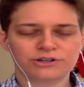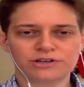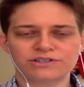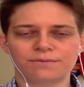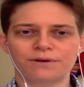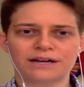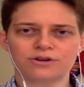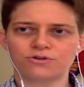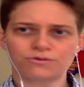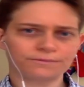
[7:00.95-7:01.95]
as somebody
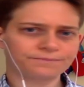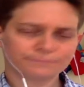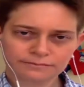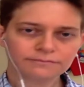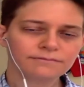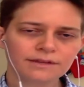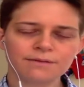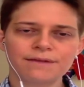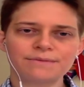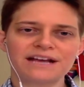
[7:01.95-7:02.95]
who
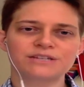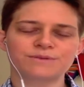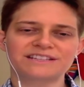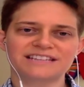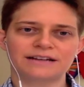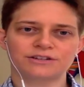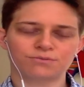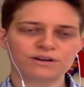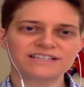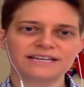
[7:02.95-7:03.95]
maybe has been sent to
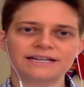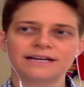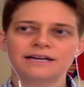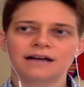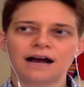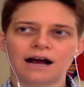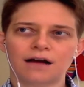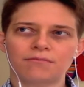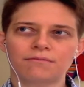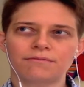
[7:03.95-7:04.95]
prison,
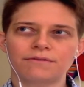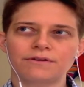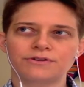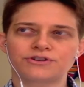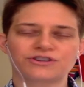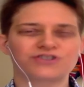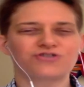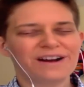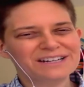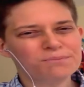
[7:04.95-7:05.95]

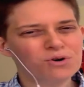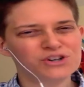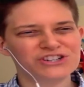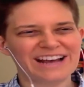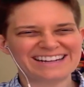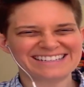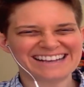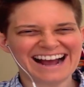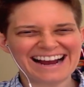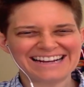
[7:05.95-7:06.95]
trying to push that
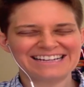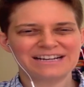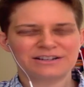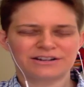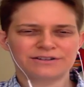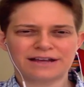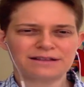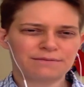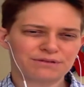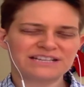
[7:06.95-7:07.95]
aside,
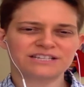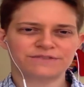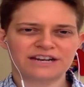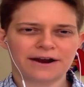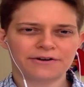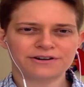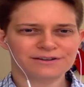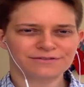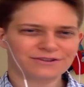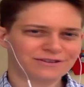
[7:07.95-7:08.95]
that piece of a
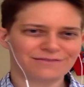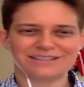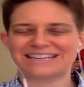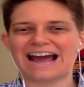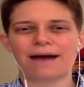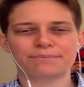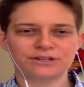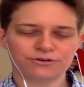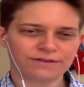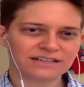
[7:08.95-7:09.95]
narrative, you have this gap in
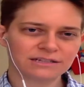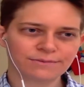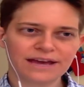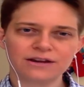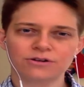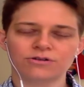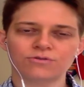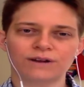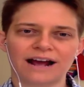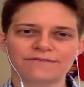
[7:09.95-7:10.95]
your resume or
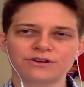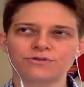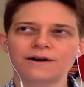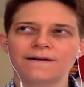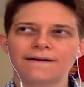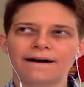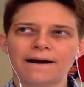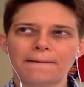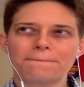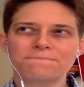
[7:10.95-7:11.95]
what have you,
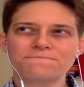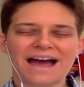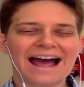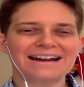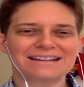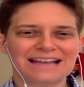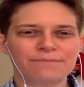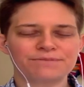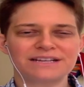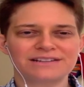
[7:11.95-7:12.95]
that
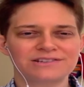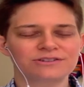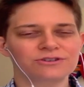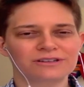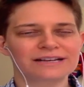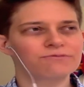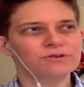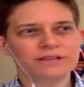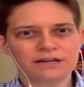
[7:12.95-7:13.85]
begins to look like, well,